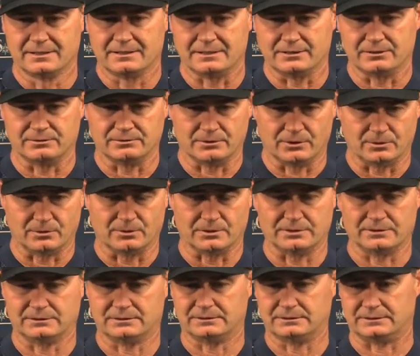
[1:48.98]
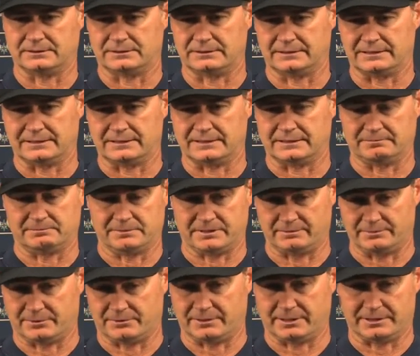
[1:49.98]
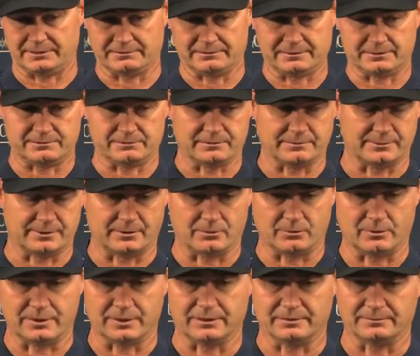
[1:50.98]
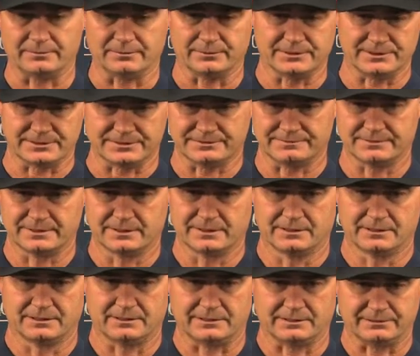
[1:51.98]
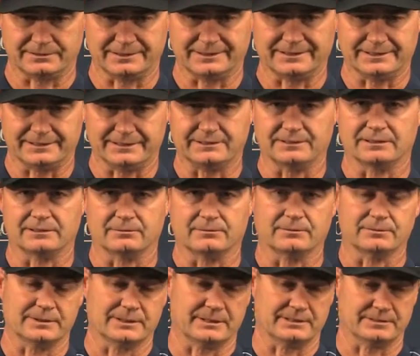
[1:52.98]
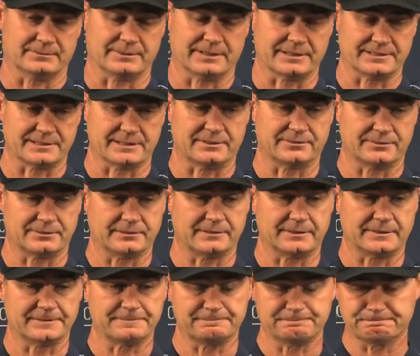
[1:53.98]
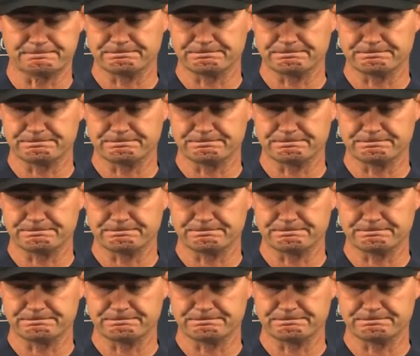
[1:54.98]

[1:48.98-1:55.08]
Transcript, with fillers: you know Nola. Uh, again, give him credit. He threw the ball well, but we just you know didn't get it done when we had some guys out there tonight.